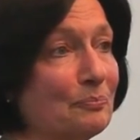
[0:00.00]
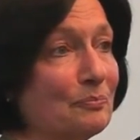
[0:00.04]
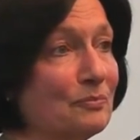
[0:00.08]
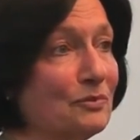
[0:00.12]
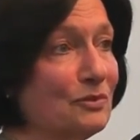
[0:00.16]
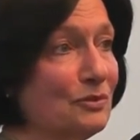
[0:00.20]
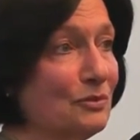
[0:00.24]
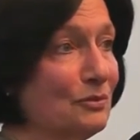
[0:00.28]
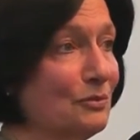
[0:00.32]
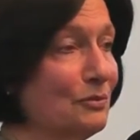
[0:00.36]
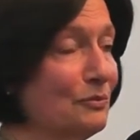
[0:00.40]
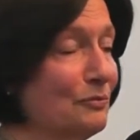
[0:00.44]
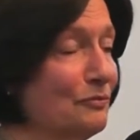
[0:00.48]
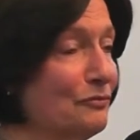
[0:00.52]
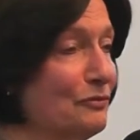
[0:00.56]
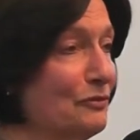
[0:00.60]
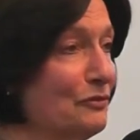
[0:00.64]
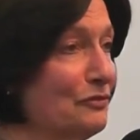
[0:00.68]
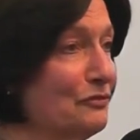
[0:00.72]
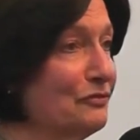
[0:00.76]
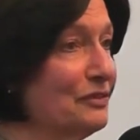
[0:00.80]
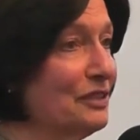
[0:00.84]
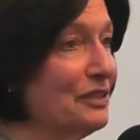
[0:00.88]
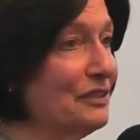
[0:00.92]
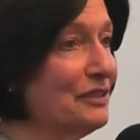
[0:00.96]
to
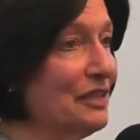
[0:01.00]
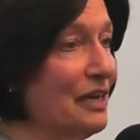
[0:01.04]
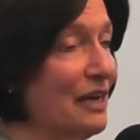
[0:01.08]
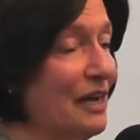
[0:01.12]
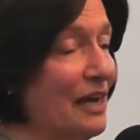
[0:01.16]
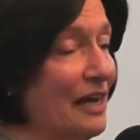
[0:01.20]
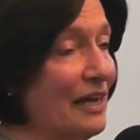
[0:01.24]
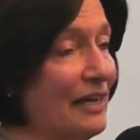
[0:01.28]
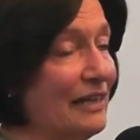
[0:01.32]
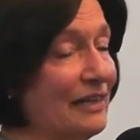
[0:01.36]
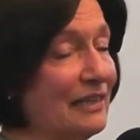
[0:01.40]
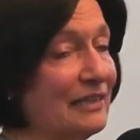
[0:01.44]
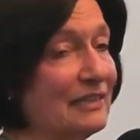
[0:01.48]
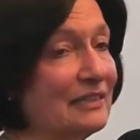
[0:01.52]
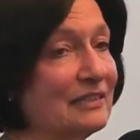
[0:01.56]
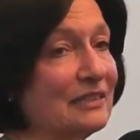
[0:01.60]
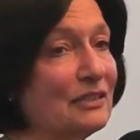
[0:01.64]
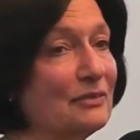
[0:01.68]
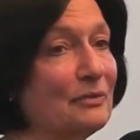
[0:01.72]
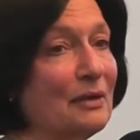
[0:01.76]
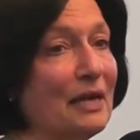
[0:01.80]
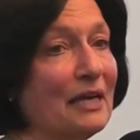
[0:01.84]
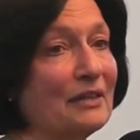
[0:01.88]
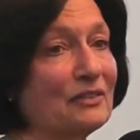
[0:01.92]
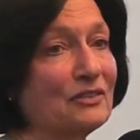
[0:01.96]
fulfill the highest,
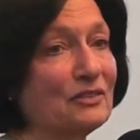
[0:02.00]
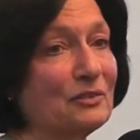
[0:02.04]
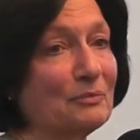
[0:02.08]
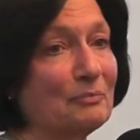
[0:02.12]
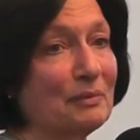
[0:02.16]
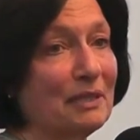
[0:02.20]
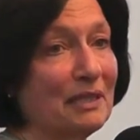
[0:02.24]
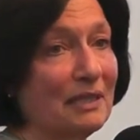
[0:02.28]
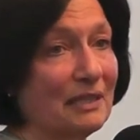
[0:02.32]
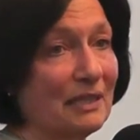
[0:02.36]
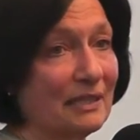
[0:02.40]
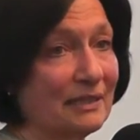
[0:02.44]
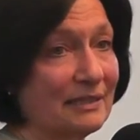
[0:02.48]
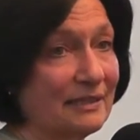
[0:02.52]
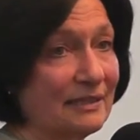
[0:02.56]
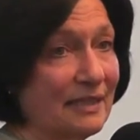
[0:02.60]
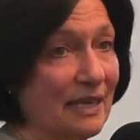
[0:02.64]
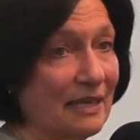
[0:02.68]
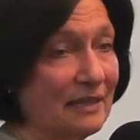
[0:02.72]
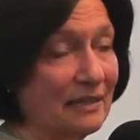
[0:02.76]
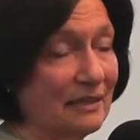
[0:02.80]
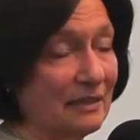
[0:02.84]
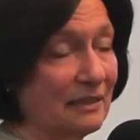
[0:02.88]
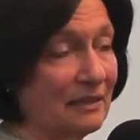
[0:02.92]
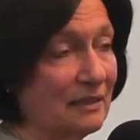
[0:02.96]
you had to be an
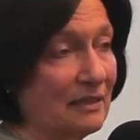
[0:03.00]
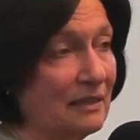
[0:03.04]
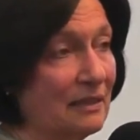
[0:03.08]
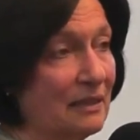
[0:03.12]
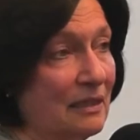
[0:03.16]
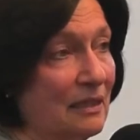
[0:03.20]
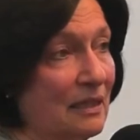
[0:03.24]
ascetic,